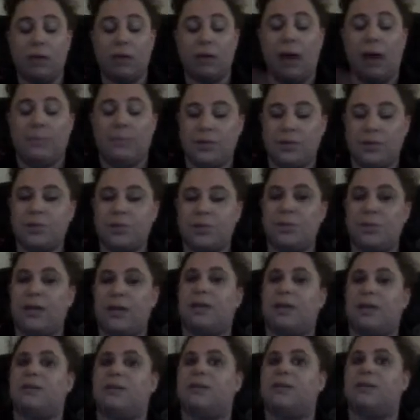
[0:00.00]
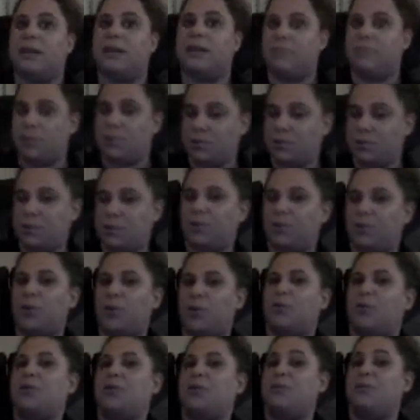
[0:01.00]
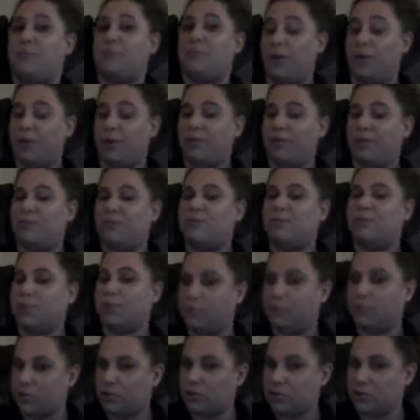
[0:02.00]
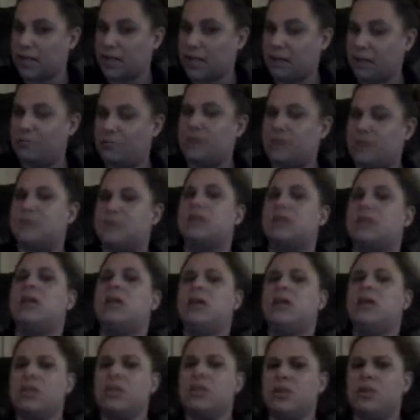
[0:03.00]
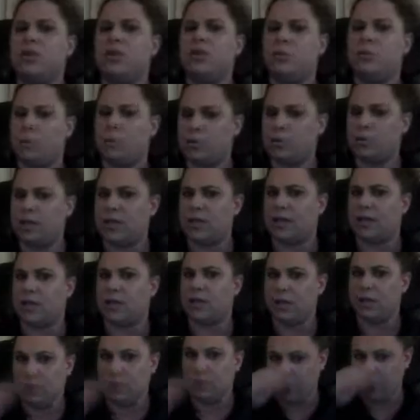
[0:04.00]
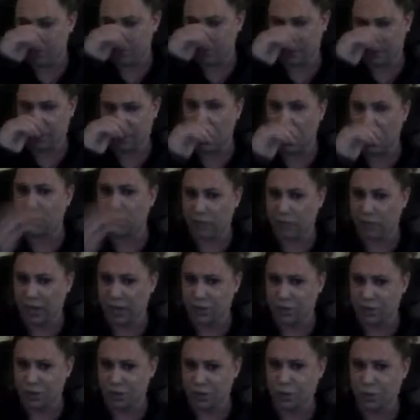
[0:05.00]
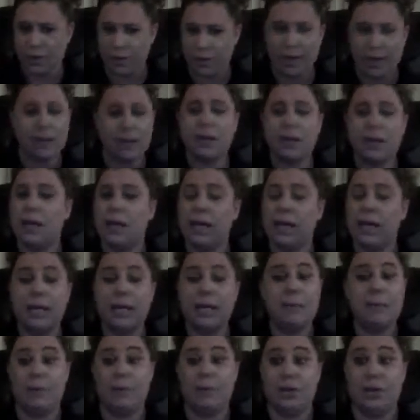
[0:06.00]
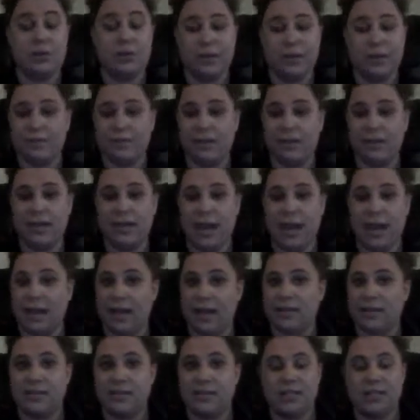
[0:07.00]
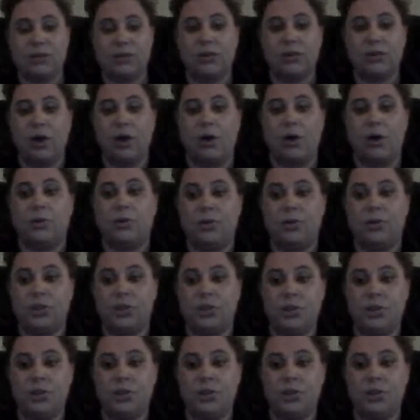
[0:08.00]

I'm assuming that most people are really far from Laverne's campus, so you would most likely use their online tutoring, but you definitely can still go